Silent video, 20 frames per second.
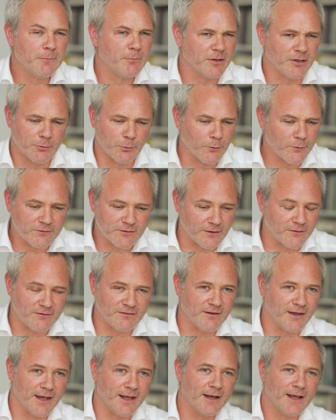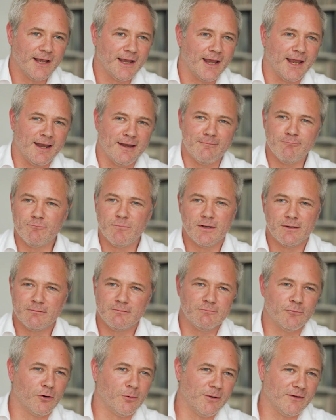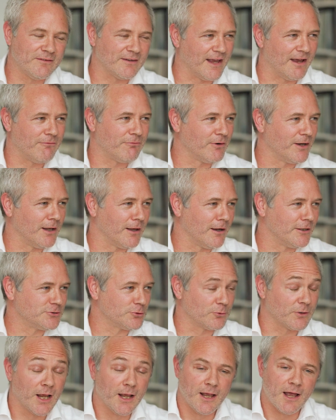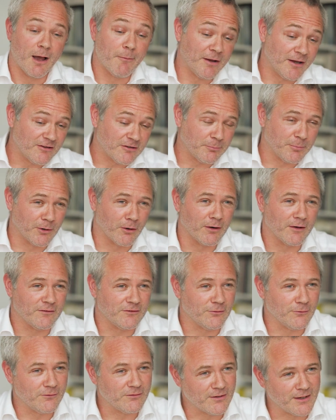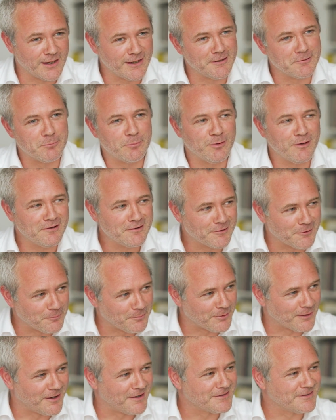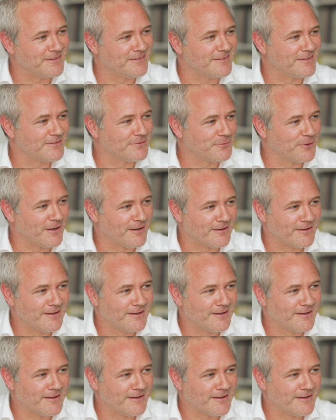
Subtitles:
But you also see it in almost every large. To be honest, you see it in political parties as well.